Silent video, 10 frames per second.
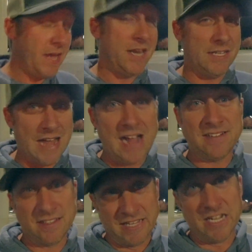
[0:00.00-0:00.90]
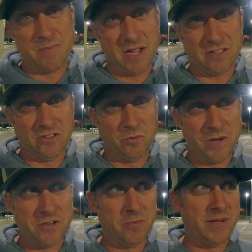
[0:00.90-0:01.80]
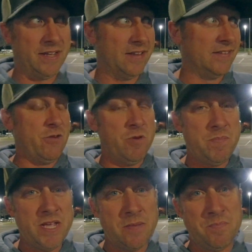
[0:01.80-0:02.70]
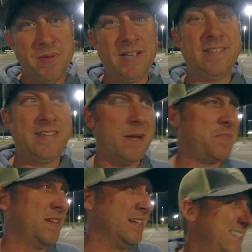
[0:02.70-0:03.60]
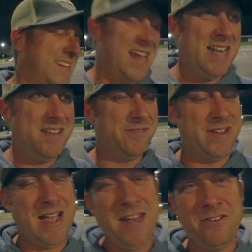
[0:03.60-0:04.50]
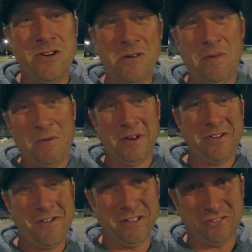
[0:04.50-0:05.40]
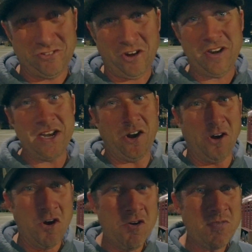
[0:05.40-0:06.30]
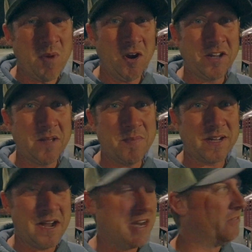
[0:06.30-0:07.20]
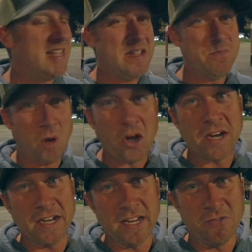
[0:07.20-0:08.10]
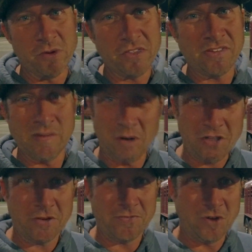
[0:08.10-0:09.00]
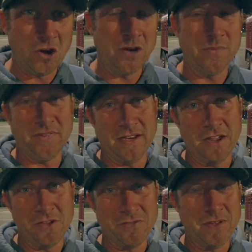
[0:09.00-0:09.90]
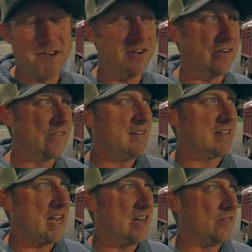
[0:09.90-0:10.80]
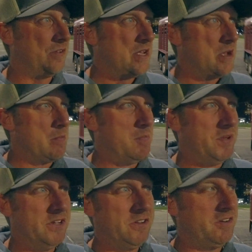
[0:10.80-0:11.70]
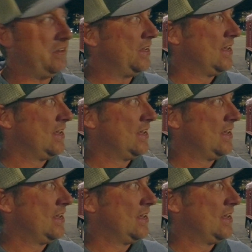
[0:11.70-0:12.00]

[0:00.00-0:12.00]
got a lot to think about this winter because it would be a big step to kind of, I don't know if I want to call it starting our own market, but kind of team marketing with some other farms and other vendors to kind of build